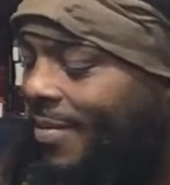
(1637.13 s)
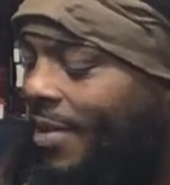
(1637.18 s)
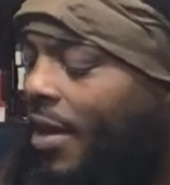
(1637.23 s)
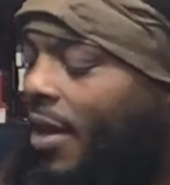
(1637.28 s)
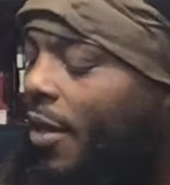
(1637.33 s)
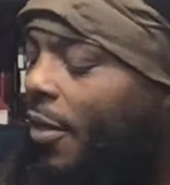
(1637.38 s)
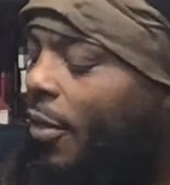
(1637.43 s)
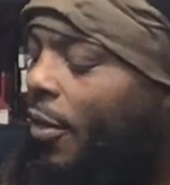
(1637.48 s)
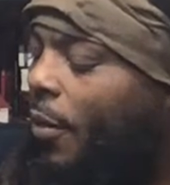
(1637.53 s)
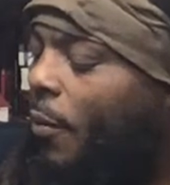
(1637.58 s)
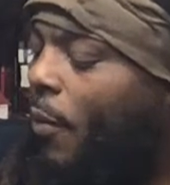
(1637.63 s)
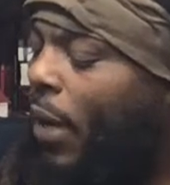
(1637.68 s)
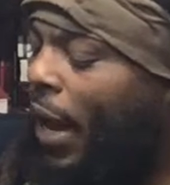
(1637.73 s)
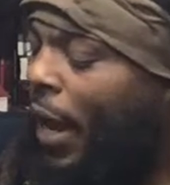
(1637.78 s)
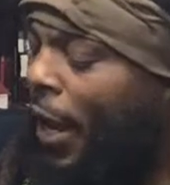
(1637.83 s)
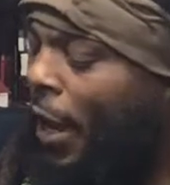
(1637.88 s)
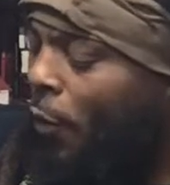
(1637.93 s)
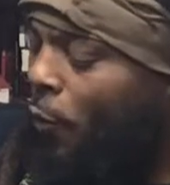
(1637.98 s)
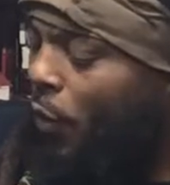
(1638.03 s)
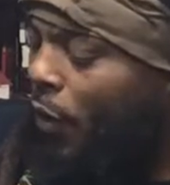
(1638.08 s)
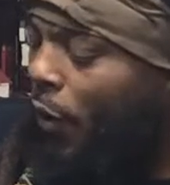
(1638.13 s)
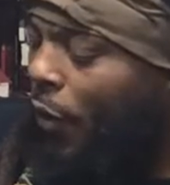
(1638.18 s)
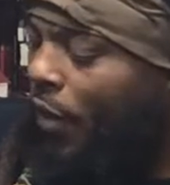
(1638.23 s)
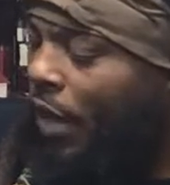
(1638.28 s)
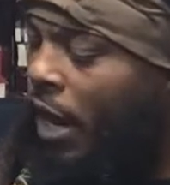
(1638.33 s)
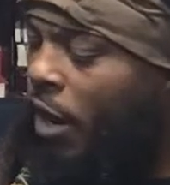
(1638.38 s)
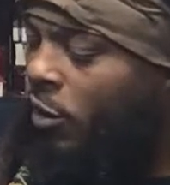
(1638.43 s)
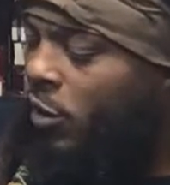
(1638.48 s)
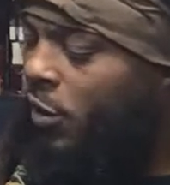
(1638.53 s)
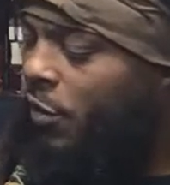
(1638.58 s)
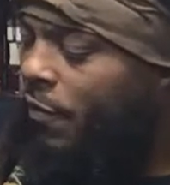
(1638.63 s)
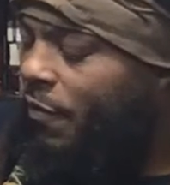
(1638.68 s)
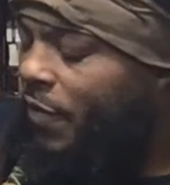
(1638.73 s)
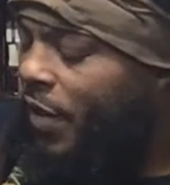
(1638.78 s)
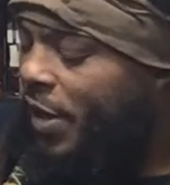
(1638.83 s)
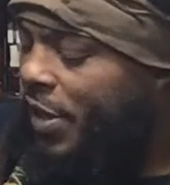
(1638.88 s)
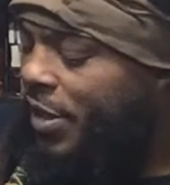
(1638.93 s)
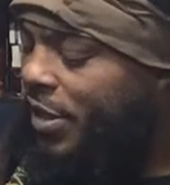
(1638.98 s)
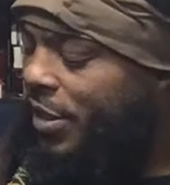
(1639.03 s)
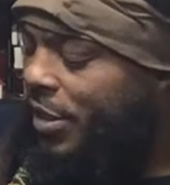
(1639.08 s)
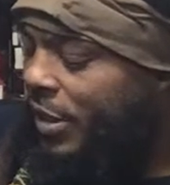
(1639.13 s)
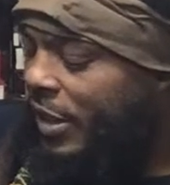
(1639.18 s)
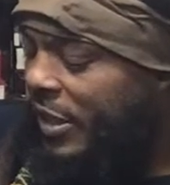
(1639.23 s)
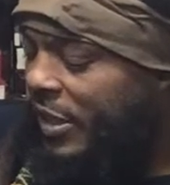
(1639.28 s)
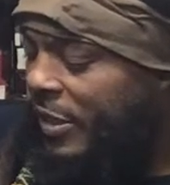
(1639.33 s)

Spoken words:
The man with a thousand faces.